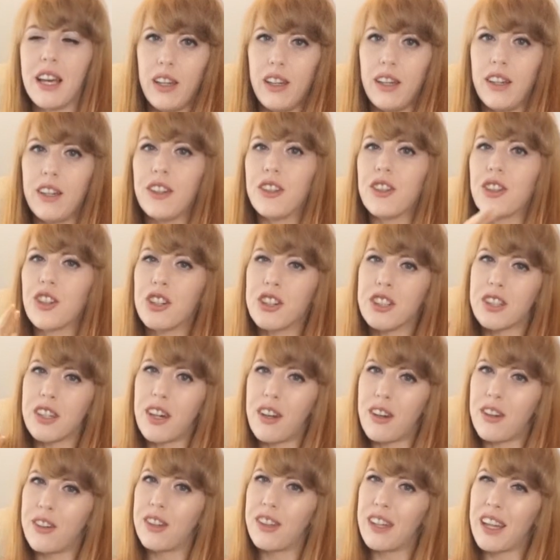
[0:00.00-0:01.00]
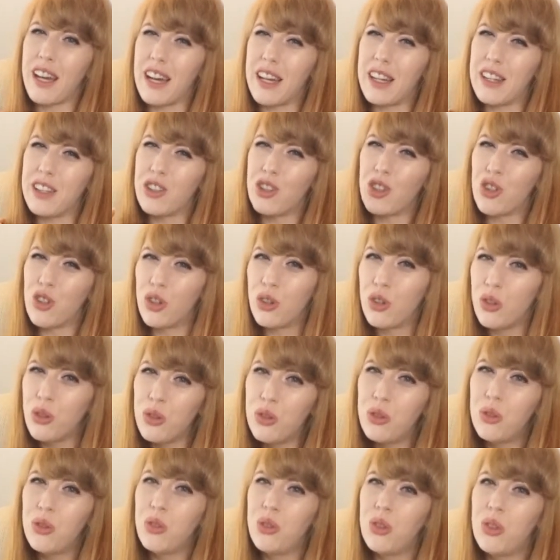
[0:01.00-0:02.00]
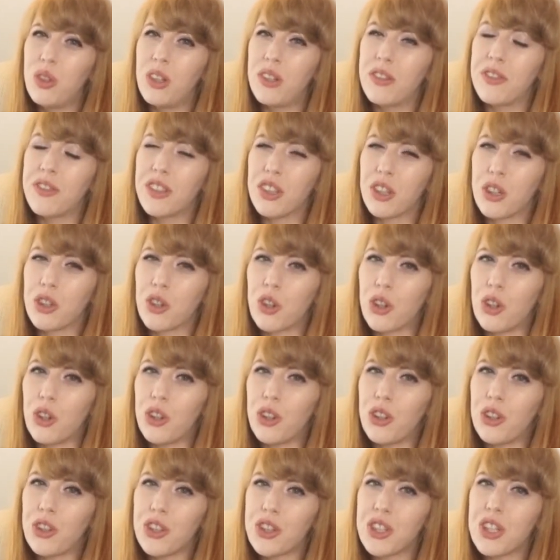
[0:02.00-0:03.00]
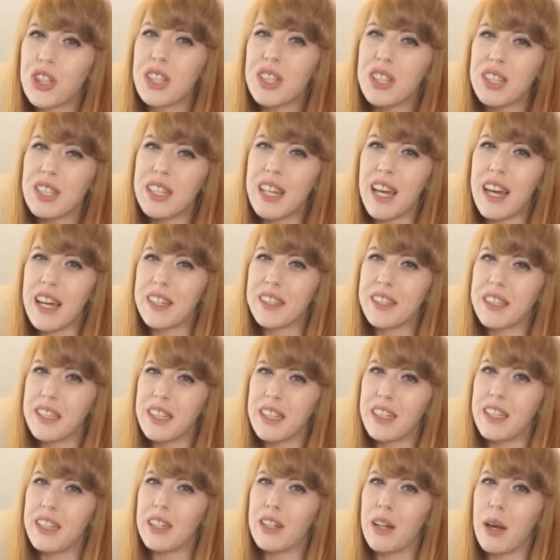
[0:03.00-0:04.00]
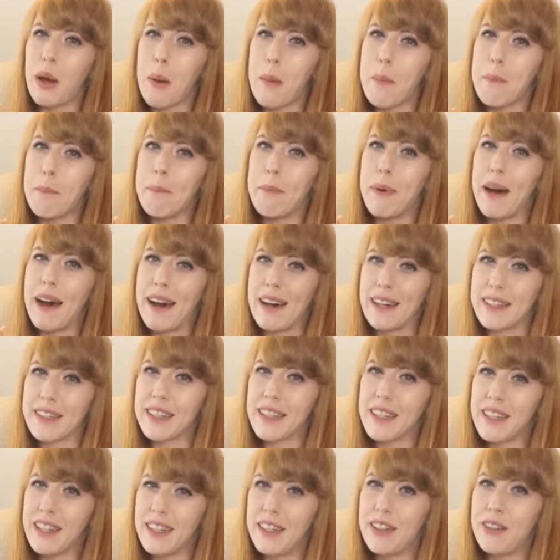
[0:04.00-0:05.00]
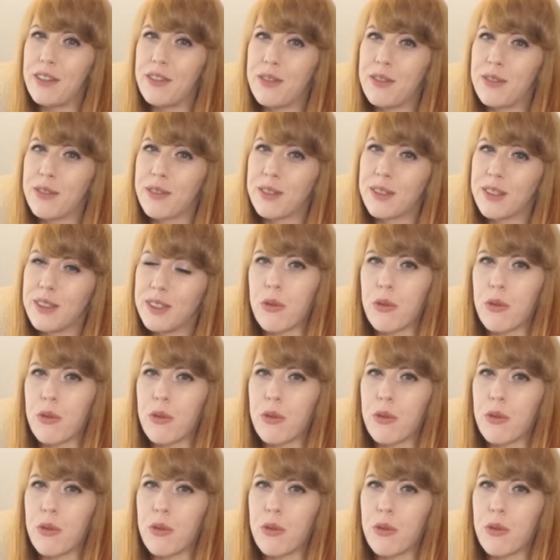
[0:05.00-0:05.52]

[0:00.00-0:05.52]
and it turns out that 2 of the girls tested positive.